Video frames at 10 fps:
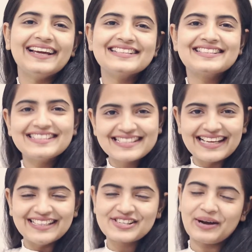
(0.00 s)
guys, this is
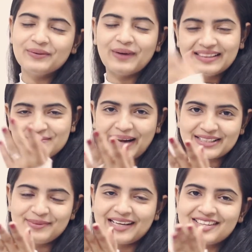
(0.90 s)
Alisha. Welcome
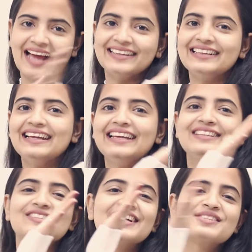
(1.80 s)
back to my channel.
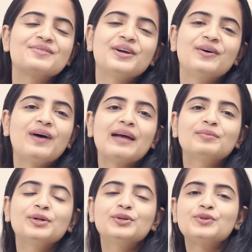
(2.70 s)
In today's video,
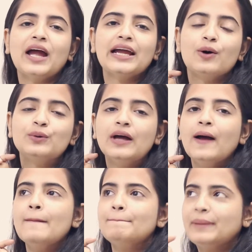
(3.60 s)
I'm going to try out
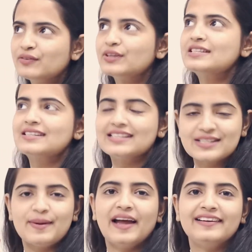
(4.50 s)
Pinterest
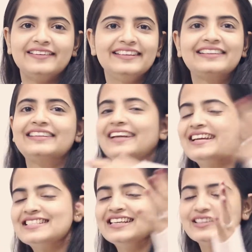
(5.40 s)
inspired
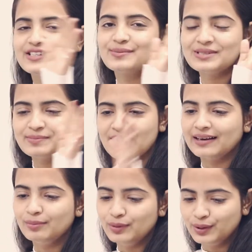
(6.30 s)
crazy Christmas
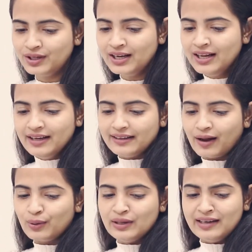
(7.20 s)
makeup look.
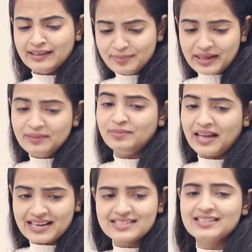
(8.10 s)
Now let me
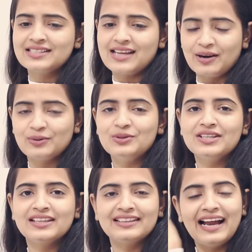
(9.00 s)
blast this
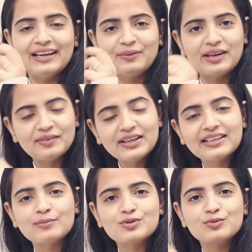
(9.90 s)
out that whenever
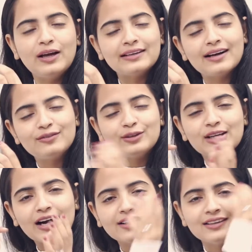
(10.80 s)
it comes to halka
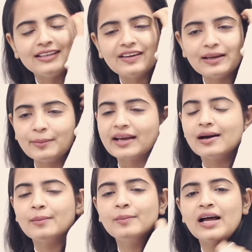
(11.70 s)
fulka girly wala
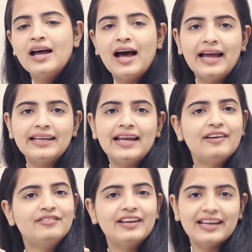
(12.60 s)
makeup, I
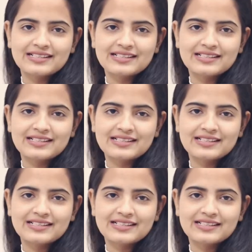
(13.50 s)
have